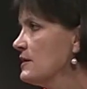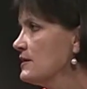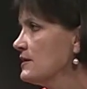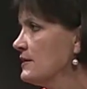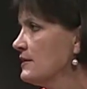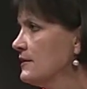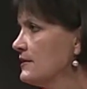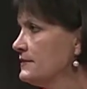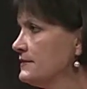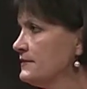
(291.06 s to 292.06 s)
Mm.
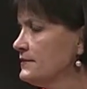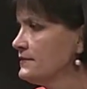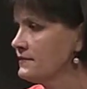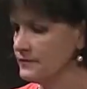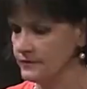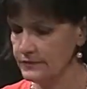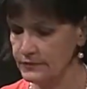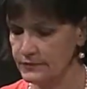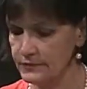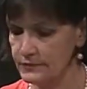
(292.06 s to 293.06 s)
Um, some of it was
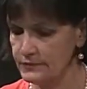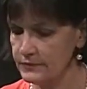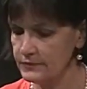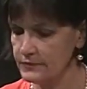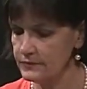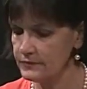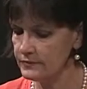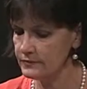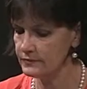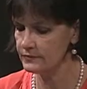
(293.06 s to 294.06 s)
just how
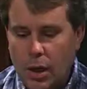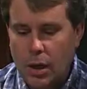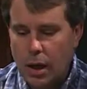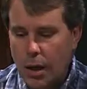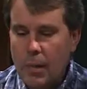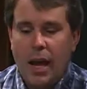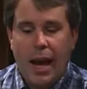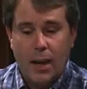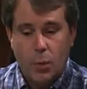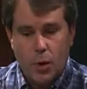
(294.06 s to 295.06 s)
to uh, um,
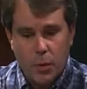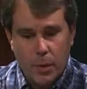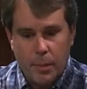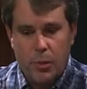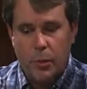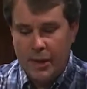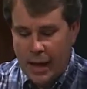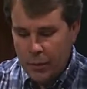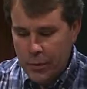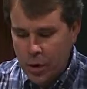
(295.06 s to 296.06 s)
how to work with people. We
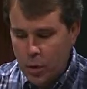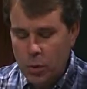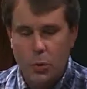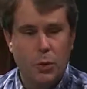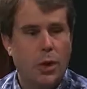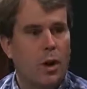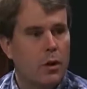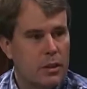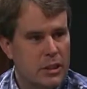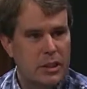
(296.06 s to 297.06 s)
now know who to call
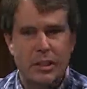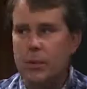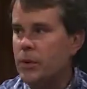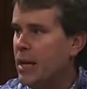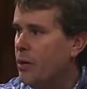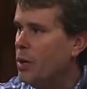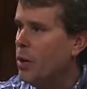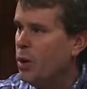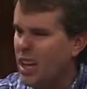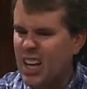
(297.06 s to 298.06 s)
in the city. We now
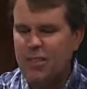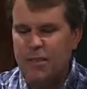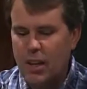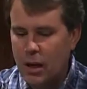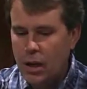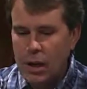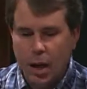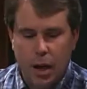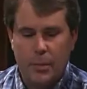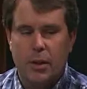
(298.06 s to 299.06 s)
know a lot of uh,
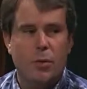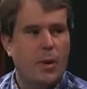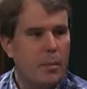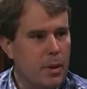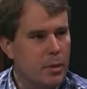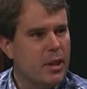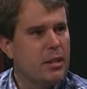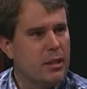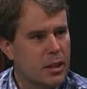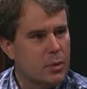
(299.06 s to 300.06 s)
um, you know the right people to get
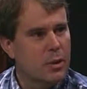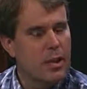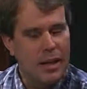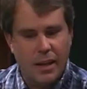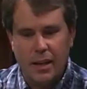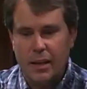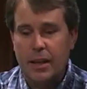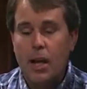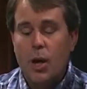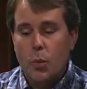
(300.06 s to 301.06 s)
in touch with that kind of thing.
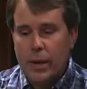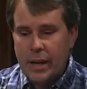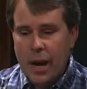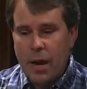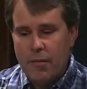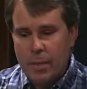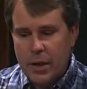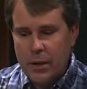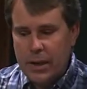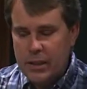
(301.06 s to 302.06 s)
We now have a
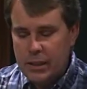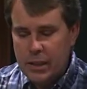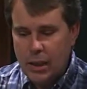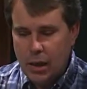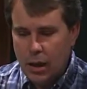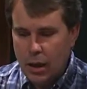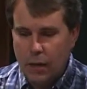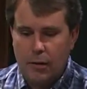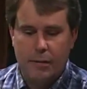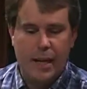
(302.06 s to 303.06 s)
better idea
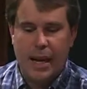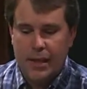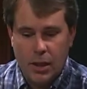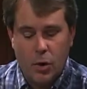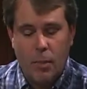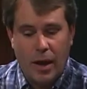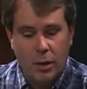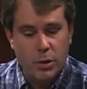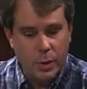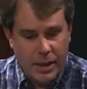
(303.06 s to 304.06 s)
of you know how you go
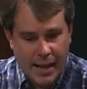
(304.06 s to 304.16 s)
about doing